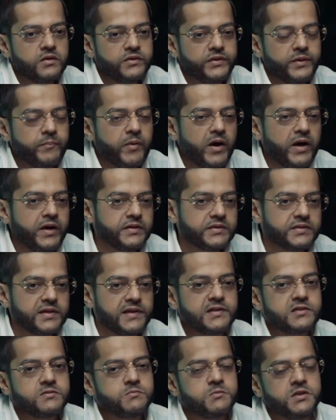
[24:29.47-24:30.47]
The buyer
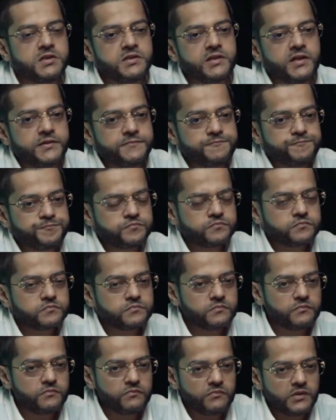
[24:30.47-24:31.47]
tells me that
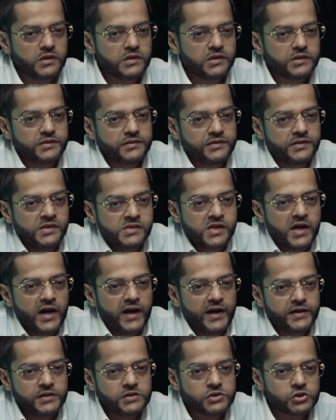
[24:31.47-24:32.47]
this
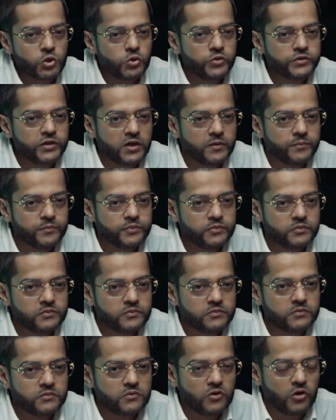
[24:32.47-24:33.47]
guy showed up,
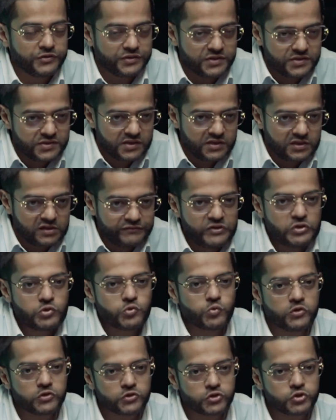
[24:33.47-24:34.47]
or this
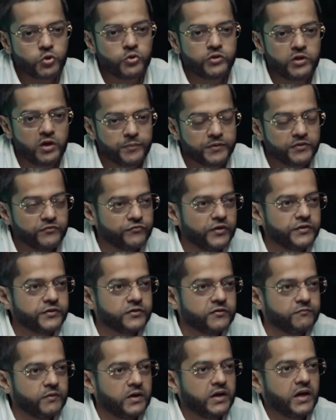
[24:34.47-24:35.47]
individual showed up in
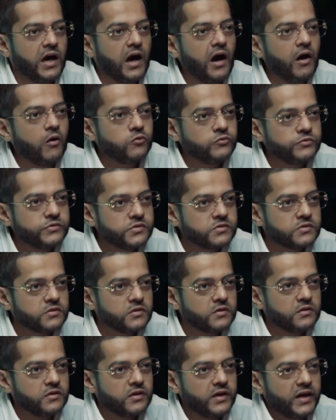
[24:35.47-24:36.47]
front of my house
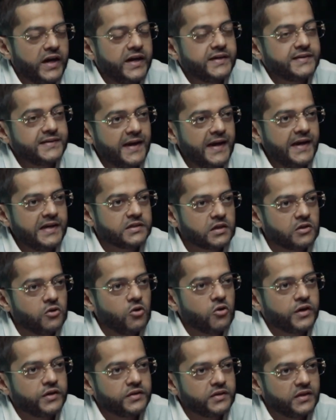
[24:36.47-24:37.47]
at 8
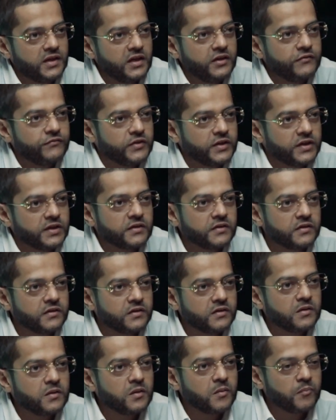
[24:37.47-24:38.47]
o'clock in the evening,
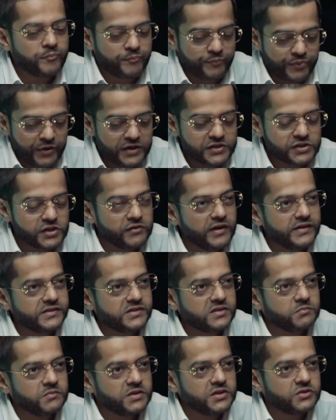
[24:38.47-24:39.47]

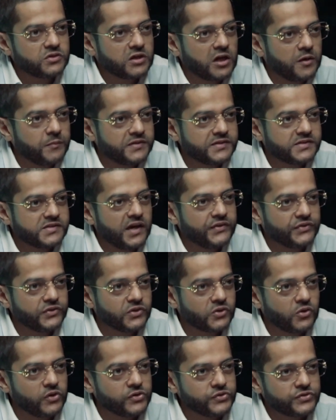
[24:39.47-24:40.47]
pressurizing me to come and sign
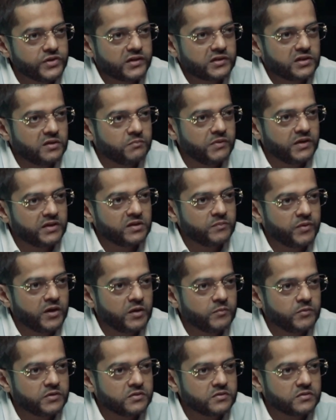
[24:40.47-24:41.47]
the contract and make the
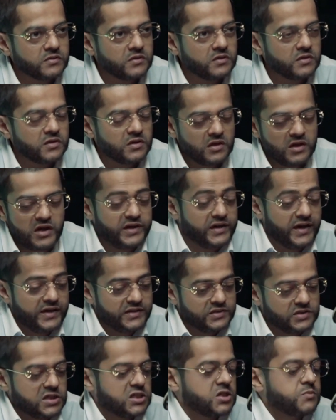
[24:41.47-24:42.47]
payment. and I
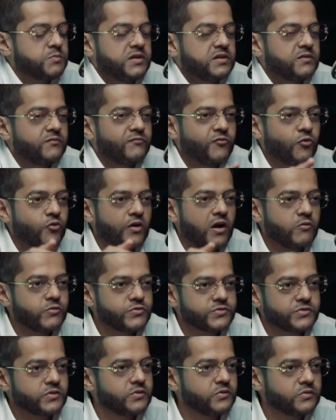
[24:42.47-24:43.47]
had just met him 4
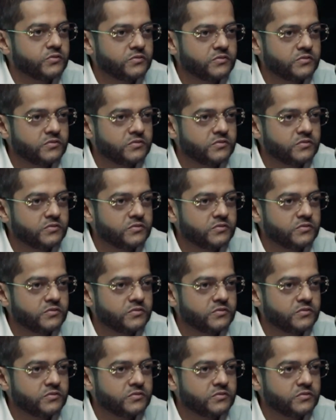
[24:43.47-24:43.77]
hours ago.